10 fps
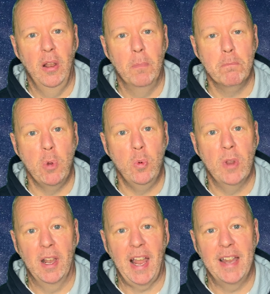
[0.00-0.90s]
moon
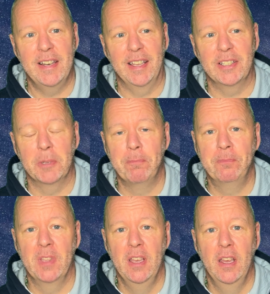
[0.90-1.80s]
landings
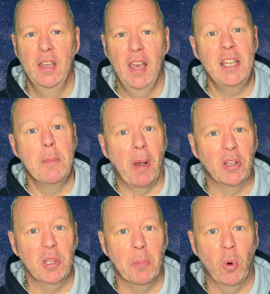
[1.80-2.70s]
and
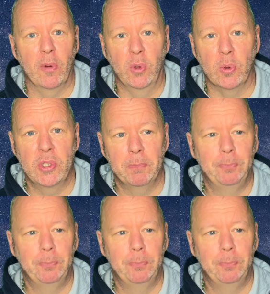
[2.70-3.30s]
debunking them all, of course.